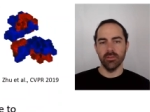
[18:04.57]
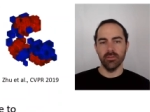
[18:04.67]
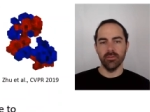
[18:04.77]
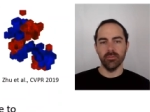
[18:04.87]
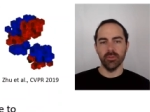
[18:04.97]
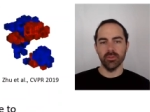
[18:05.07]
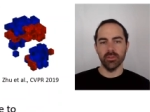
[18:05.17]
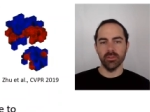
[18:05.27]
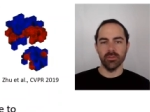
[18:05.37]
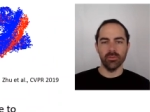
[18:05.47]
of the
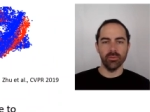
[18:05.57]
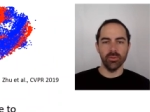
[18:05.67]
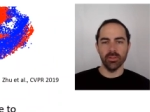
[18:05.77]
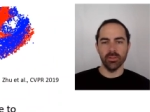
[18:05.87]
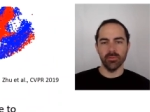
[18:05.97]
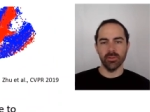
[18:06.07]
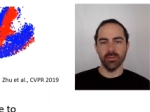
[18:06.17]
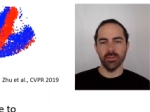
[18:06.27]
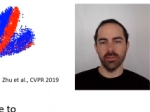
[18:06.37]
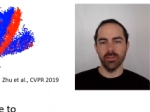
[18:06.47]
voxels, two nearest
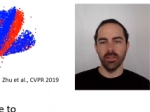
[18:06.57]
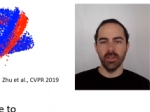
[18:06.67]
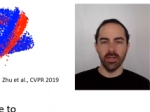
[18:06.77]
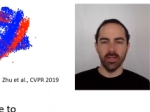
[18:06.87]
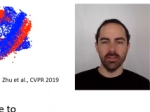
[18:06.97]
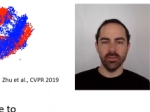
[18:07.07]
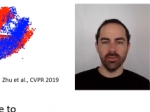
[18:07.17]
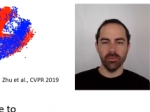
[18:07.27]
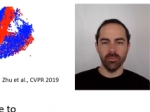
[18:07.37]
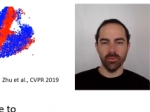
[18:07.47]
voxels. And this
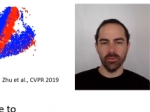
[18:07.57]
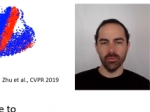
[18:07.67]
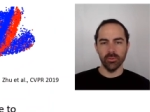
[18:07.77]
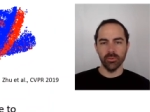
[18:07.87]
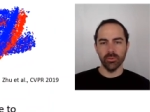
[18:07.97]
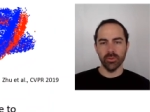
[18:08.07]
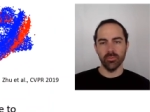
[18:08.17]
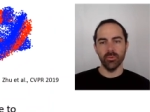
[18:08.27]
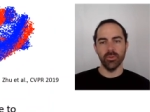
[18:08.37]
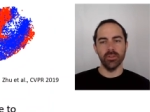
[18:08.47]
is supposed to produce a
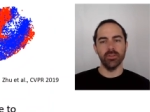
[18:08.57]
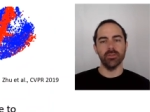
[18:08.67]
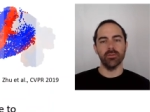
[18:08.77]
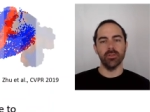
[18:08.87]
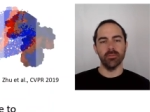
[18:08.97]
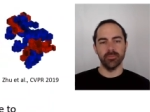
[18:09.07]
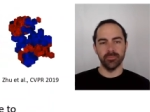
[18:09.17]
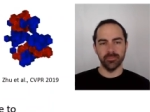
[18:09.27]
smoother histogram.